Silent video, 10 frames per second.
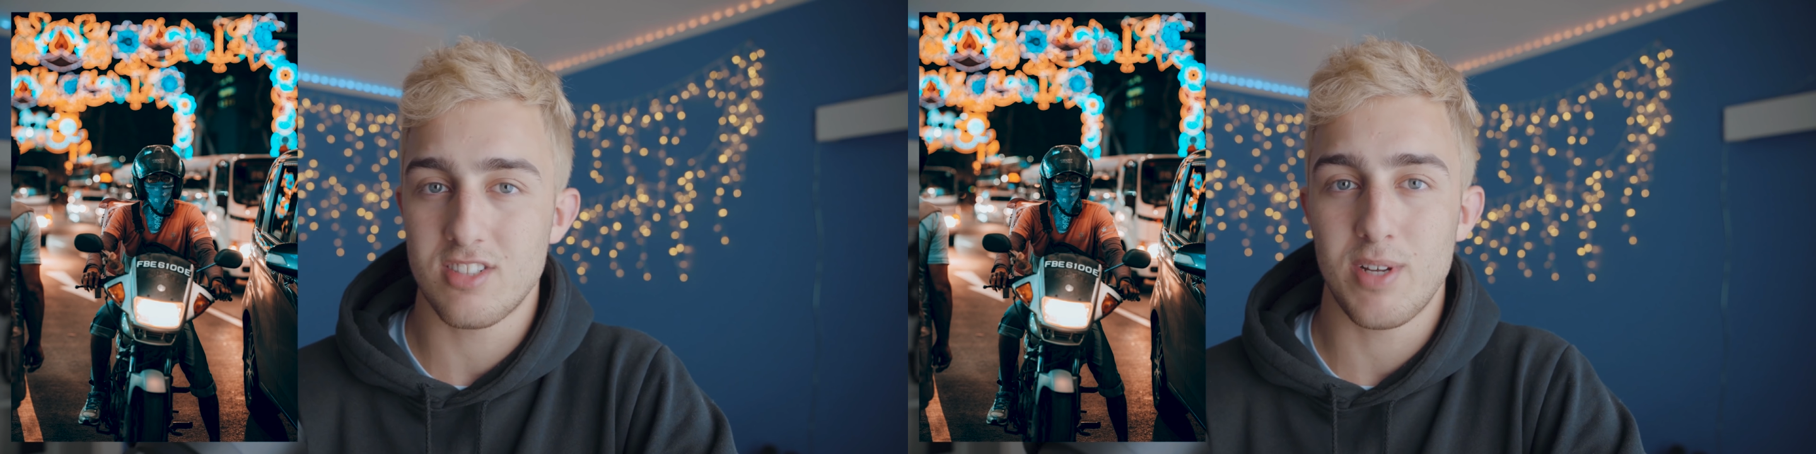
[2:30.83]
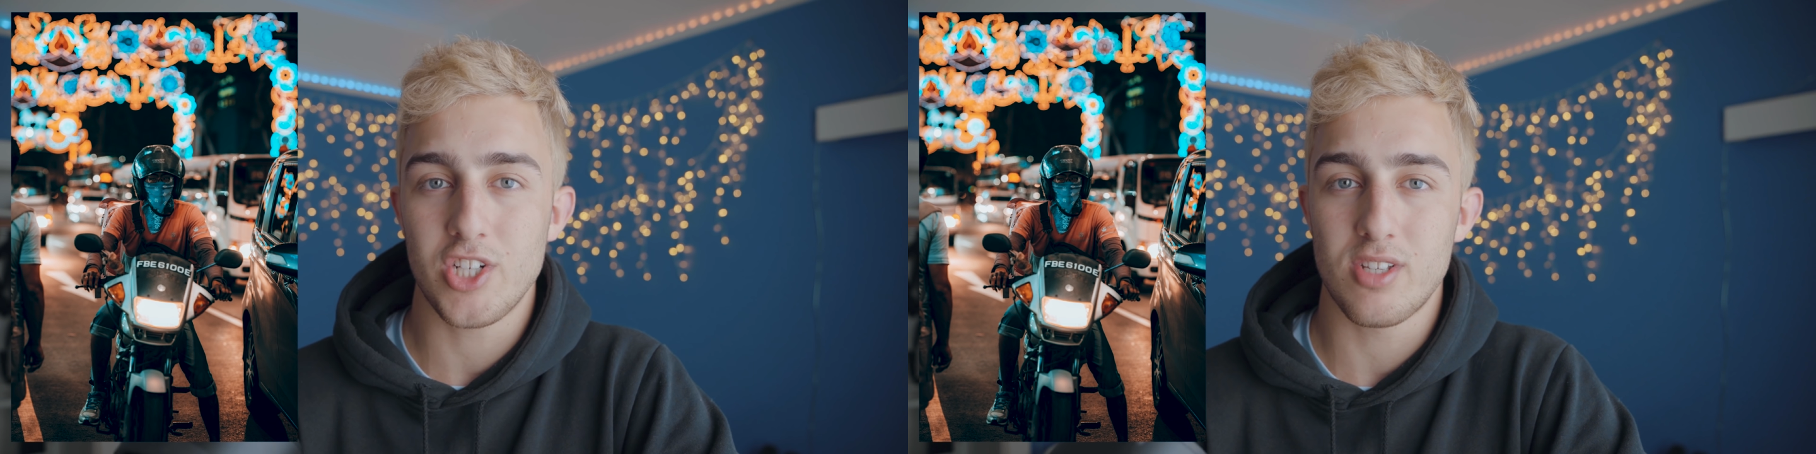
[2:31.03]

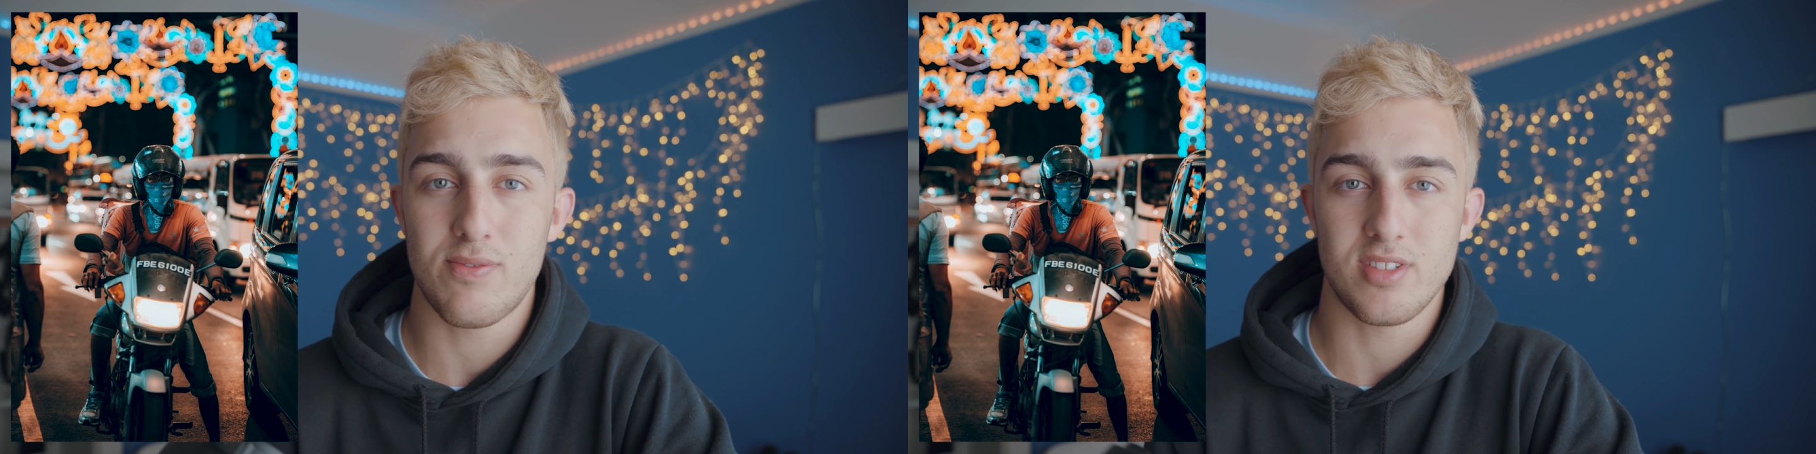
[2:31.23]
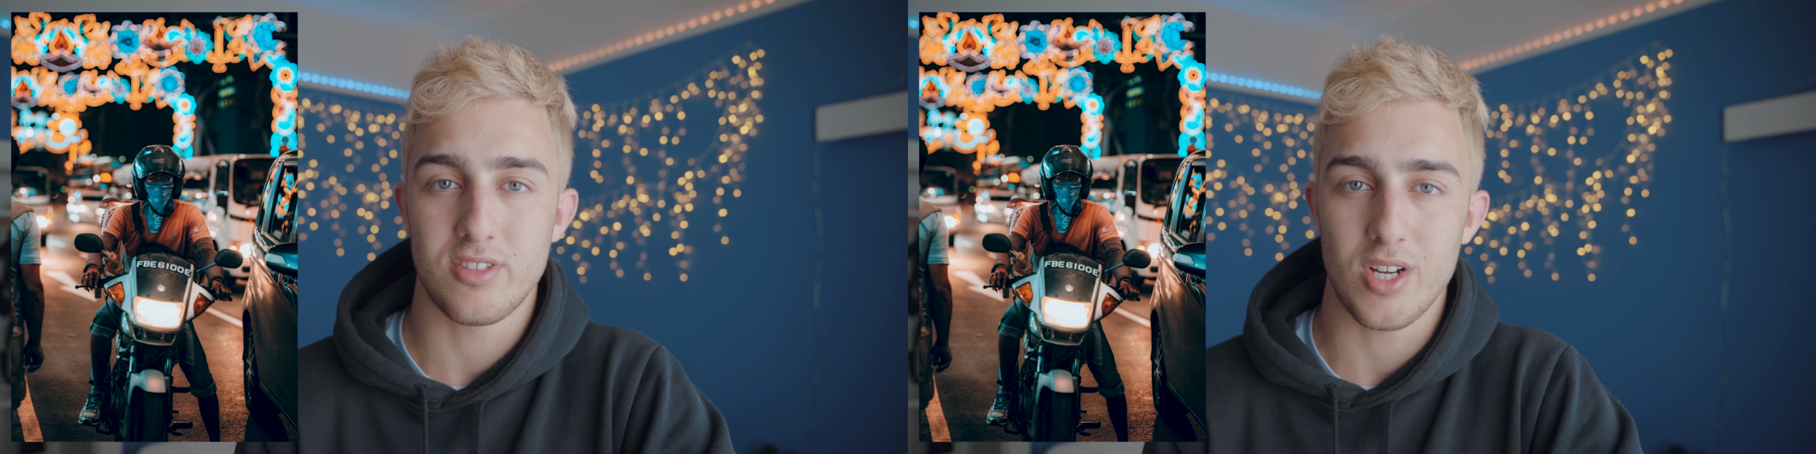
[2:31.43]
especially
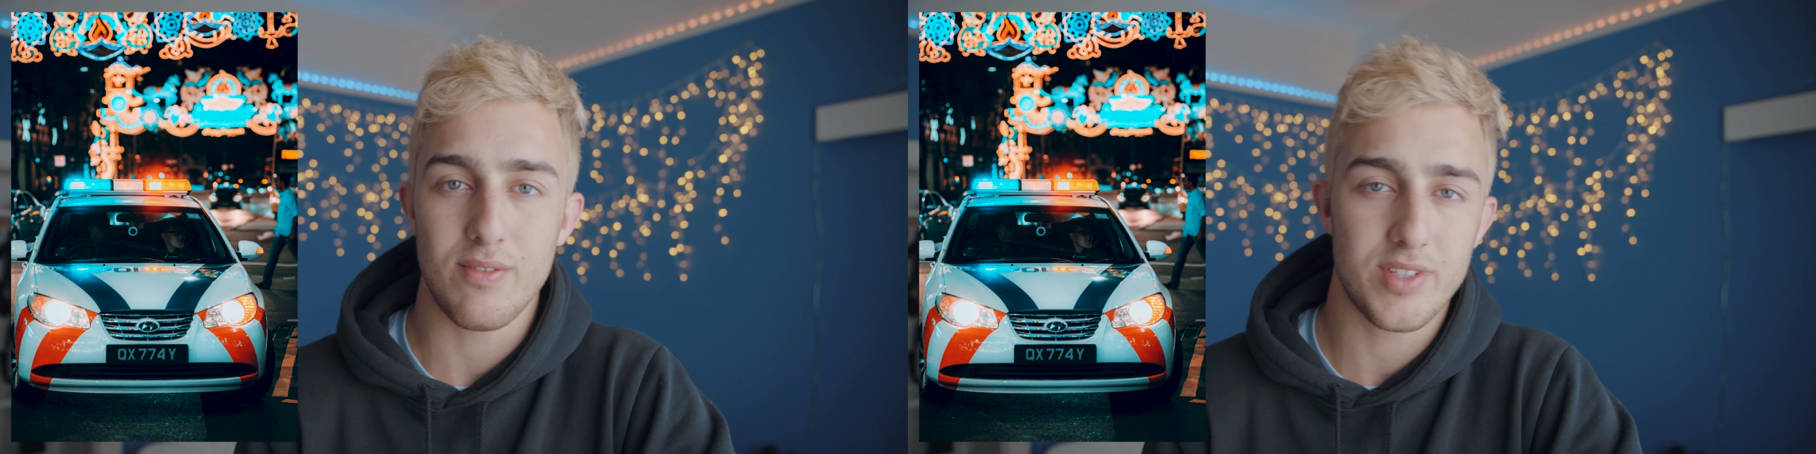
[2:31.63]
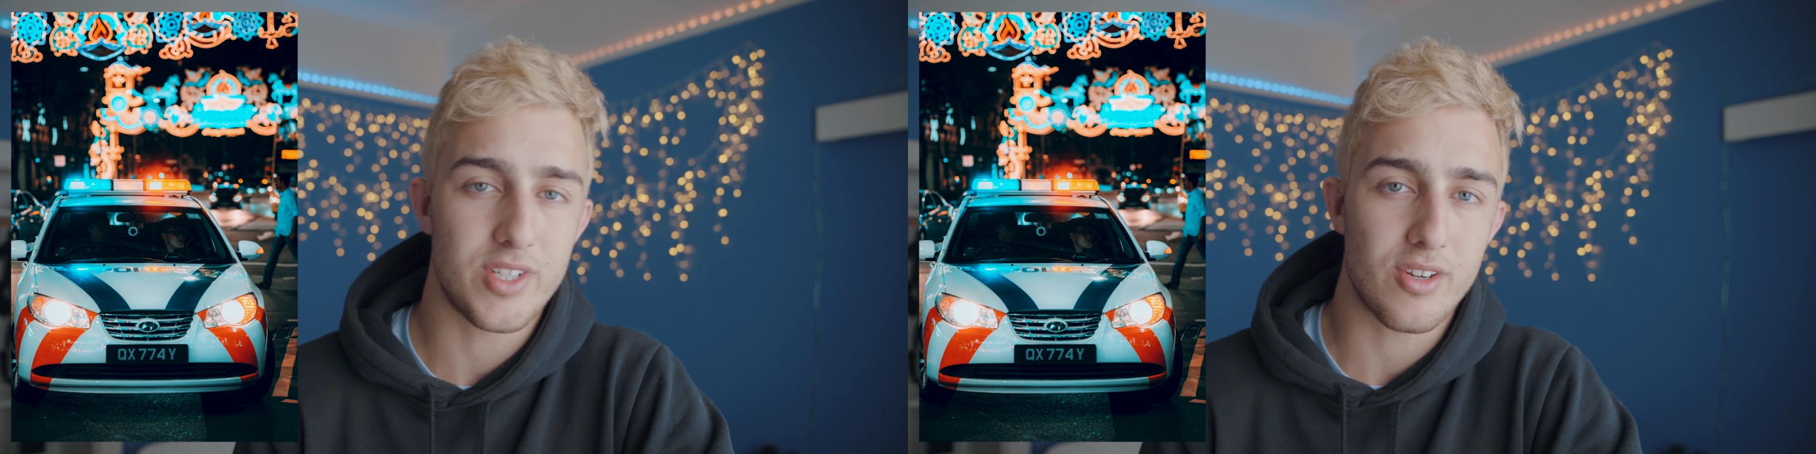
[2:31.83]
for
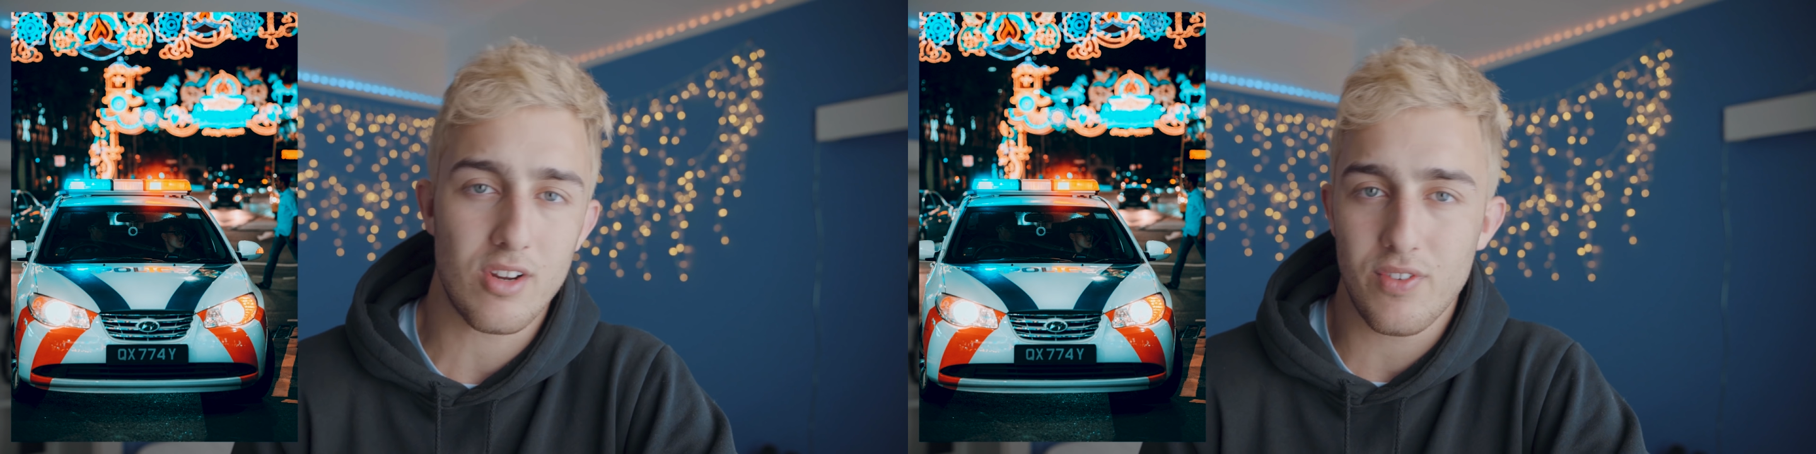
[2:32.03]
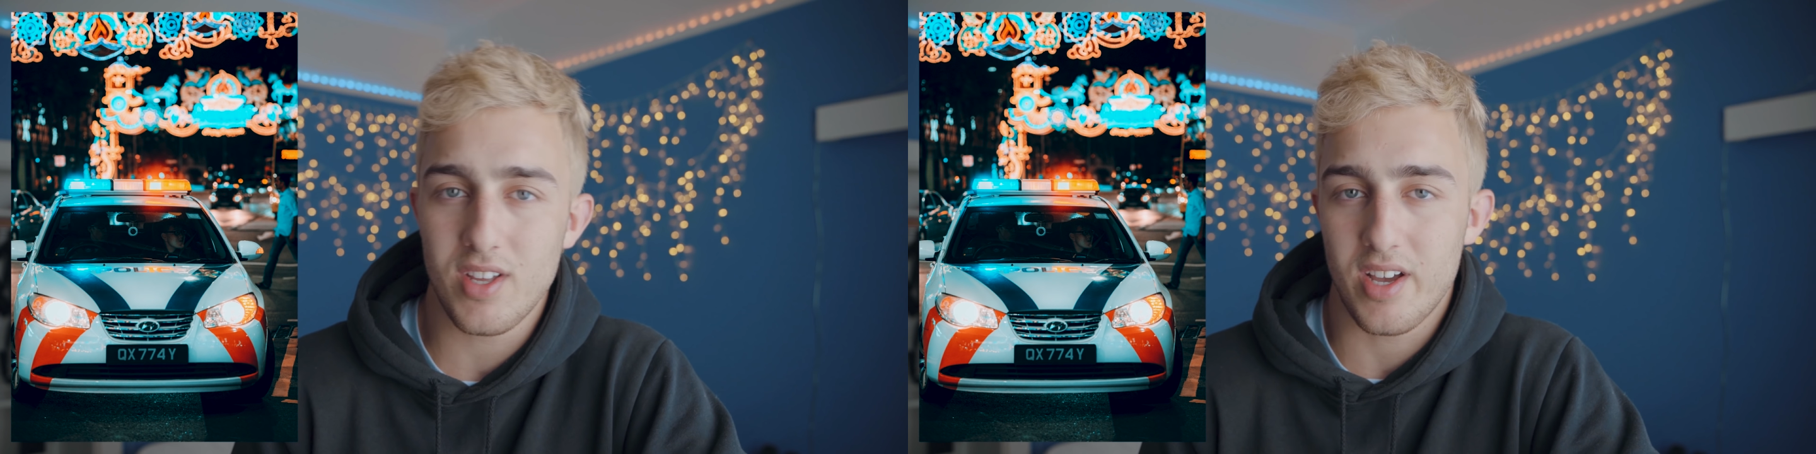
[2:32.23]
street photography,